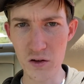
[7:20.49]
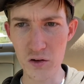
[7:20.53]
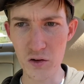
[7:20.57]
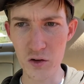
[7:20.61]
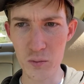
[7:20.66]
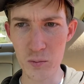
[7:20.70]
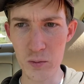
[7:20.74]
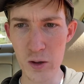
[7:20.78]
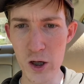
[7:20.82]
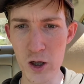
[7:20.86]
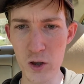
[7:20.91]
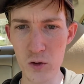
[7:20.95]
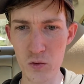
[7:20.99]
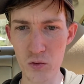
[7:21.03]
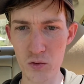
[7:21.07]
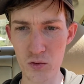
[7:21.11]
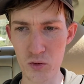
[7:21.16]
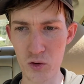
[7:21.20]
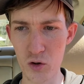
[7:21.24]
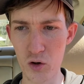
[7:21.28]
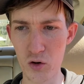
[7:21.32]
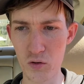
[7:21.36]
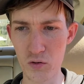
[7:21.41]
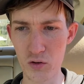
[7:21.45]
speakers
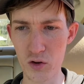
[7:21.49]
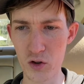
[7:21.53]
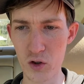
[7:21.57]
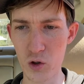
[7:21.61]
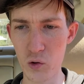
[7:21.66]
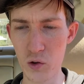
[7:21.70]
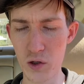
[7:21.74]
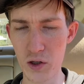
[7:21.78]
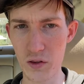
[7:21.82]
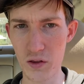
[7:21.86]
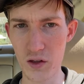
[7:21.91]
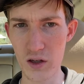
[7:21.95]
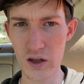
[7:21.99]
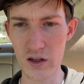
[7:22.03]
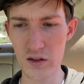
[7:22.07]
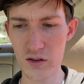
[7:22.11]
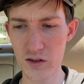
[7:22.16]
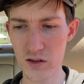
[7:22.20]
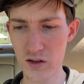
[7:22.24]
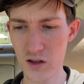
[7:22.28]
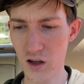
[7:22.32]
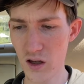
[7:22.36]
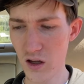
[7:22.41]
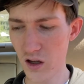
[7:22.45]
are overloading
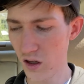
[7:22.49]
this.